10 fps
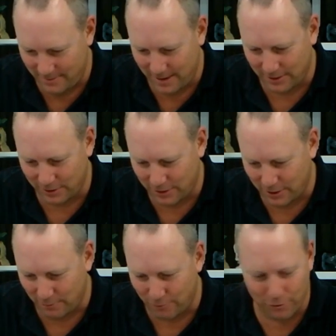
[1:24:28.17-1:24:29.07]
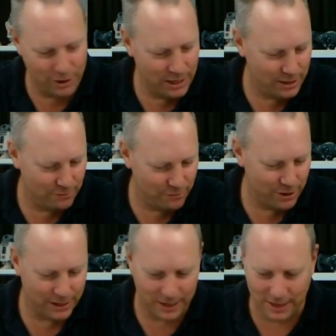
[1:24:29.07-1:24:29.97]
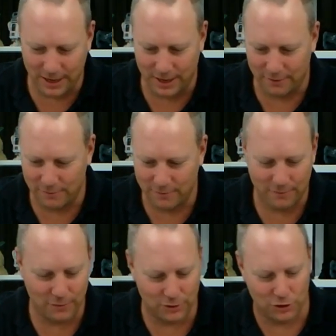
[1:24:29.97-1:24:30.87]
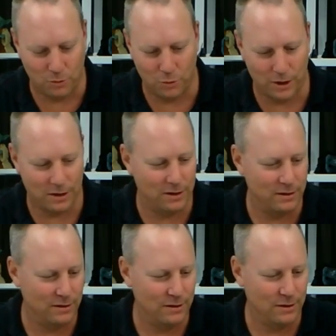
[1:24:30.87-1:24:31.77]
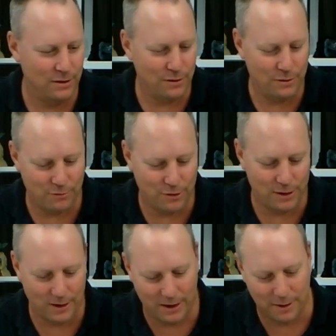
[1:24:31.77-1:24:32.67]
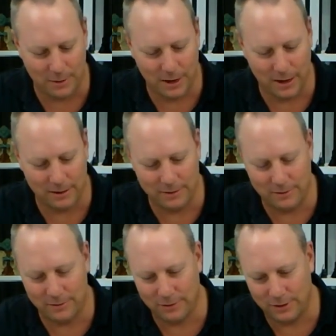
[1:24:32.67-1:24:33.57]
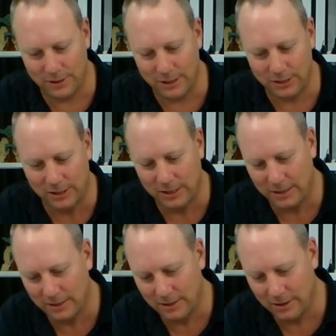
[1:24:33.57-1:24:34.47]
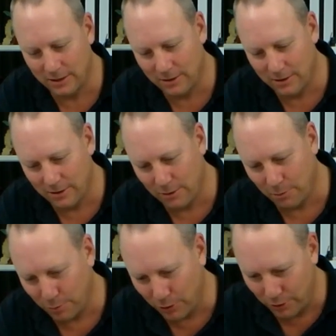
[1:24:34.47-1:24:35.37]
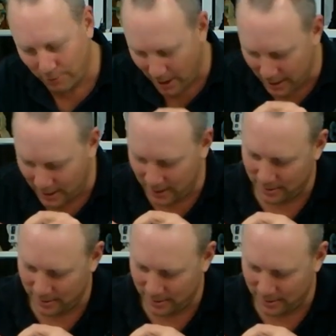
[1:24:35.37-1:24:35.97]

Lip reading: As I say, I'm really, really keen for John Wick 3 to come out on disc, on Blu-ray.